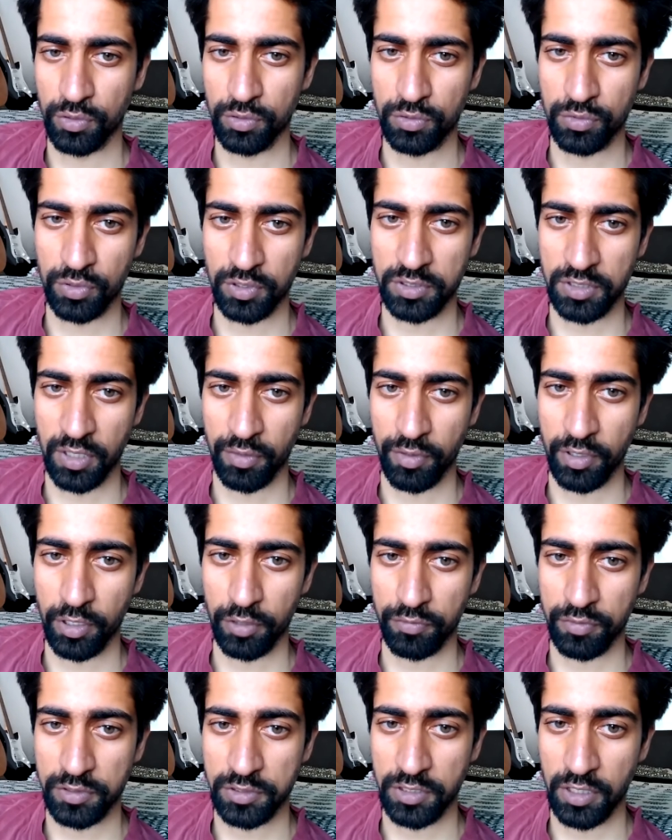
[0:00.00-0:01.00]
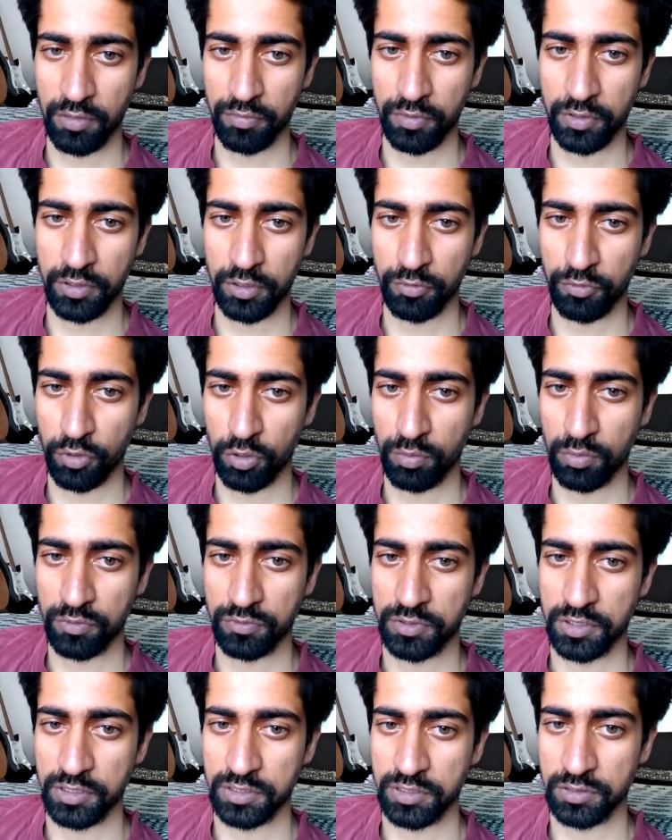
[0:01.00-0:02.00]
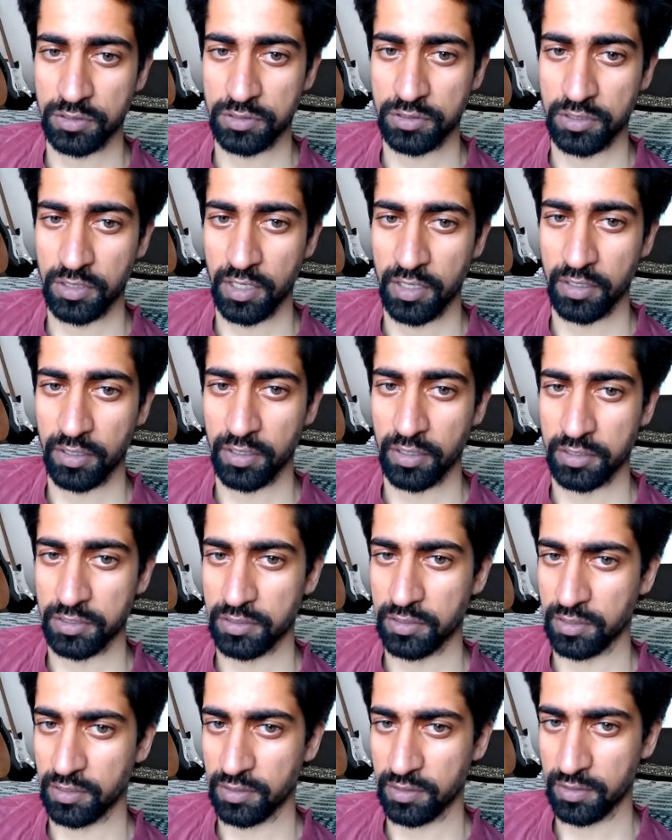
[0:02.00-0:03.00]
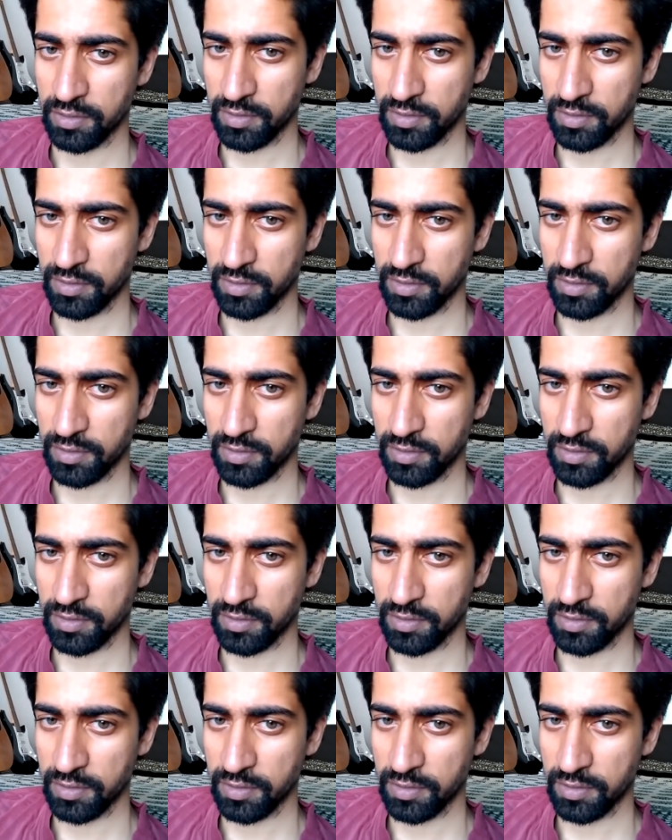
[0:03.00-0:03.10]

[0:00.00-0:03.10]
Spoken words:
truth was aware of itself in the form of Jesus and Krishna,